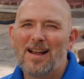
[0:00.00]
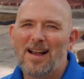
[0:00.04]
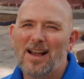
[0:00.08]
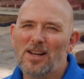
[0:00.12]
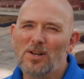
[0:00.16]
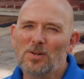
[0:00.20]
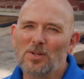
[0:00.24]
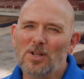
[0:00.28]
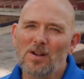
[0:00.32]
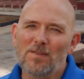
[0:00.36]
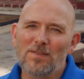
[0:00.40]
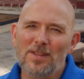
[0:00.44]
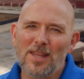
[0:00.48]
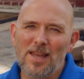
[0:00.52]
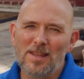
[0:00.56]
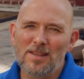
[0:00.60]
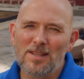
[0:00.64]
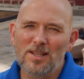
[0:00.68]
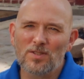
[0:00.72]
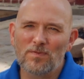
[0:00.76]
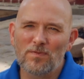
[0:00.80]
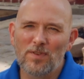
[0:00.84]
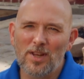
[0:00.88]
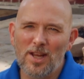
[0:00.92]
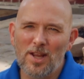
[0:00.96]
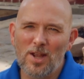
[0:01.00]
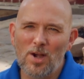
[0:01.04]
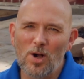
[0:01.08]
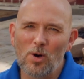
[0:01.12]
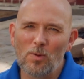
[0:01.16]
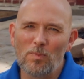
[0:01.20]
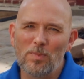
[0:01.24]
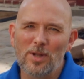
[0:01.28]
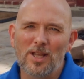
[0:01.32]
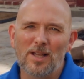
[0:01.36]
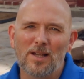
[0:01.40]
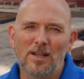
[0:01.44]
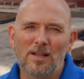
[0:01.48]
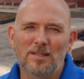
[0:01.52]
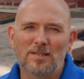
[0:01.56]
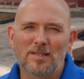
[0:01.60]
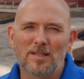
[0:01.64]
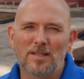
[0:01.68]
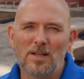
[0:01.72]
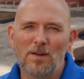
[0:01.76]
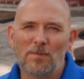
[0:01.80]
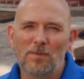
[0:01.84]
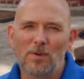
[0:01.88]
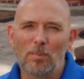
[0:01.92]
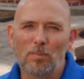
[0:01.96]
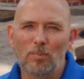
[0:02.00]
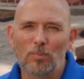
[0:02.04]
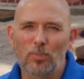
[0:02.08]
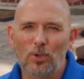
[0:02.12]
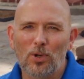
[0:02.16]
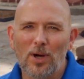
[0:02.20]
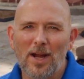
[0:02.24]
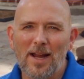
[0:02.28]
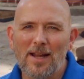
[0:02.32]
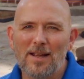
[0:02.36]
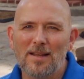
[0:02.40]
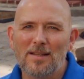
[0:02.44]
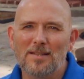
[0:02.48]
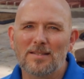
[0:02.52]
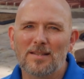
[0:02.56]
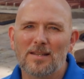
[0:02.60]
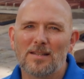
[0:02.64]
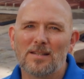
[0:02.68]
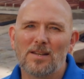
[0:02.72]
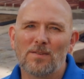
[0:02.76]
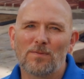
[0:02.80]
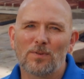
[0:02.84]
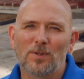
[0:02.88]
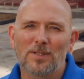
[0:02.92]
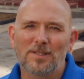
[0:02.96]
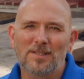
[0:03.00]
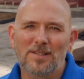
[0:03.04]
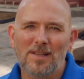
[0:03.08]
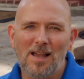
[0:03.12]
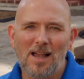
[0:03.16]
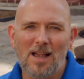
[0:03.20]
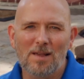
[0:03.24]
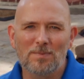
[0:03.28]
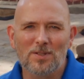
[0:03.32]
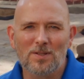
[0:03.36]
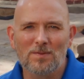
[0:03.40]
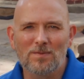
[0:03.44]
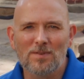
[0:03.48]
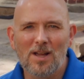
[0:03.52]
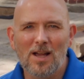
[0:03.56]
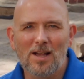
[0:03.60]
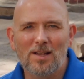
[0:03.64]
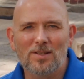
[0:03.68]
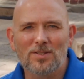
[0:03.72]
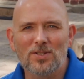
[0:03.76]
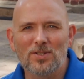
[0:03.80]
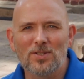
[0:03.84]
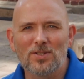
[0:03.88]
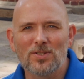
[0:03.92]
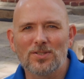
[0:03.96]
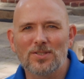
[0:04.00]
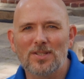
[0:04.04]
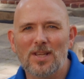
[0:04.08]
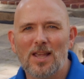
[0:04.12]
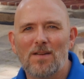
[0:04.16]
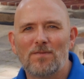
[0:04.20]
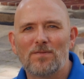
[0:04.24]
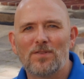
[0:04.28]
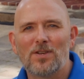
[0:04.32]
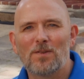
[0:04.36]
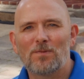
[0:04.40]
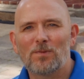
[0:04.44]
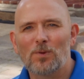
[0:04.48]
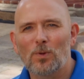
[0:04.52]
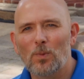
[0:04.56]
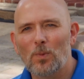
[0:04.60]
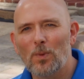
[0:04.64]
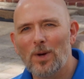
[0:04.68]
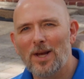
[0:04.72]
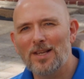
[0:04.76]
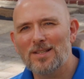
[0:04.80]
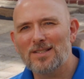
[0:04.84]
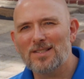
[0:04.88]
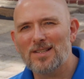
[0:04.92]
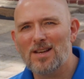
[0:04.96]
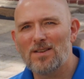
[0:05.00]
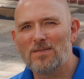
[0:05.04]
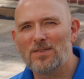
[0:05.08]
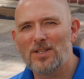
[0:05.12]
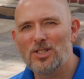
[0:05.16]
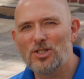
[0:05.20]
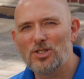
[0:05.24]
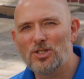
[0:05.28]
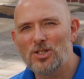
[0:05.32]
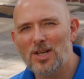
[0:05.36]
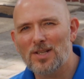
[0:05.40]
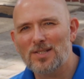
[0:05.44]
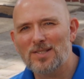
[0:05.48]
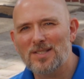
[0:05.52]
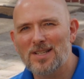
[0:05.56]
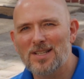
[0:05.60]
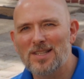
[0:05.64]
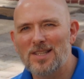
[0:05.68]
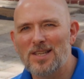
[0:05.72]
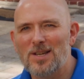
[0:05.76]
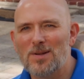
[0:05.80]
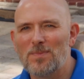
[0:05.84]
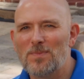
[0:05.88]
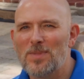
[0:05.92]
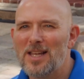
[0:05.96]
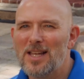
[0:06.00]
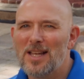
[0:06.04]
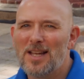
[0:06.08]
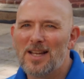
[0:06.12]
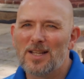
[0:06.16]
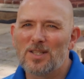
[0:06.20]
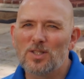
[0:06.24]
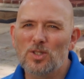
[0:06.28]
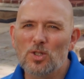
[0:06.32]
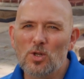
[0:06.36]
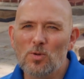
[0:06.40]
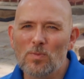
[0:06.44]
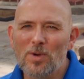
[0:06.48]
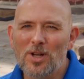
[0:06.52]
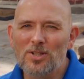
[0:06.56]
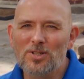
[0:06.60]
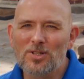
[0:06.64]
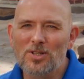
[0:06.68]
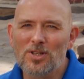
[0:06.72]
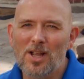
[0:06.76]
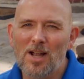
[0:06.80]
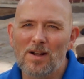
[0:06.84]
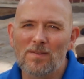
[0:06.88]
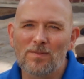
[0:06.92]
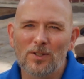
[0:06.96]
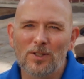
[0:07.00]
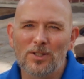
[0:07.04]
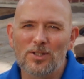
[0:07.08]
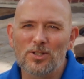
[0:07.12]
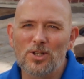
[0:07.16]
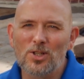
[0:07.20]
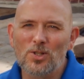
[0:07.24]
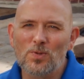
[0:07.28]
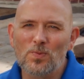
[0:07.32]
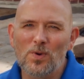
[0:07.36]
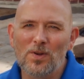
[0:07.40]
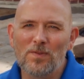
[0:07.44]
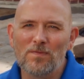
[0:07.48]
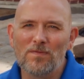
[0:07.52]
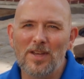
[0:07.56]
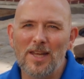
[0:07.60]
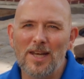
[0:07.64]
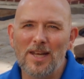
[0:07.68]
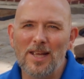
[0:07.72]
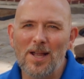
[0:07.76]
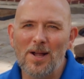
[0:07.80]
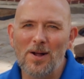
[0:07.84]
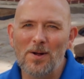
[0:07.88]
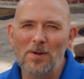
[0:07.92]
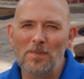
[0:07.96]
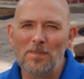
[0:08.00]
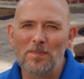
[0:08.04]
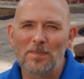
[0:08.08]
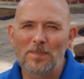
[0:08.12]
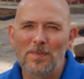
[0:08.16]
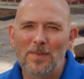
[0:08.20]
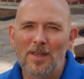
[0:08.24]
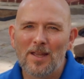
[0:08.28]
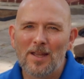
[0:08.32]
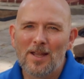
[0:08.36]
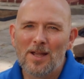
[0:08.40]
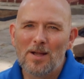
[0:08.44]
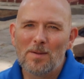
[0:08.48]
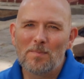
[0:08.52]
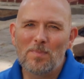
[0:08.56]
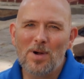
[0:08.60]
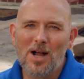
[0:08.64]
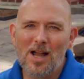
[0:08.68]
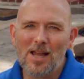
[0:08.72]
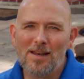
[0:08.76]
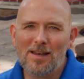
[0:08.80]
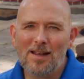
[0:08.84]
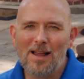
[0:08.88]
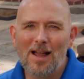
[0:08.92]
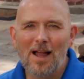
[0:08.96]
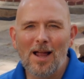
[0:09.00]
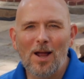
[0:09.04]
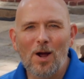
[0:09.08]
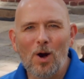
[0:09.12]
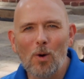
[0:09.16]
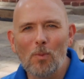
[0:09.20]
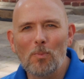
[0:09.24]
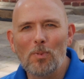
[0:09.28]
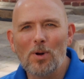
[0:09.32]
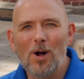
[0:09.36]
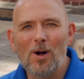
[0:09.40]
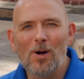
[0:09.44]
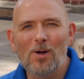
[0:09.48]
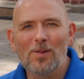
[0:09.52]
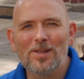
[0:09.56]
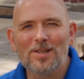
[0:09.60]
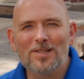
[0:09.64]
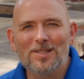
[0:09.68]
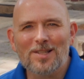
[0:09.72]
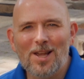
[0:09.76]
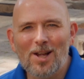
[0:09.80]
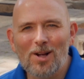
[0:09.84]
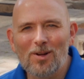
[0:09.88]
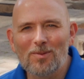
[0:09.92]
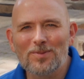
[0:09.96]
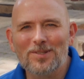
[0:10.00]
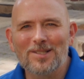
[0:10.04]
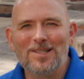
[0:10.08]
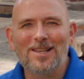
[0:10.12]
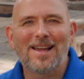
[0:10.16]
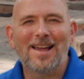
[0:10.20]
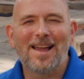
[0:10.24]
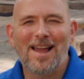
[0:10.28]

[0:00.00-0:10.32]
I don't cover that in this video because the different brands and different types of nozzles have different ways of adjusting them. It's too much to cover in just one video. But I hope all this helps.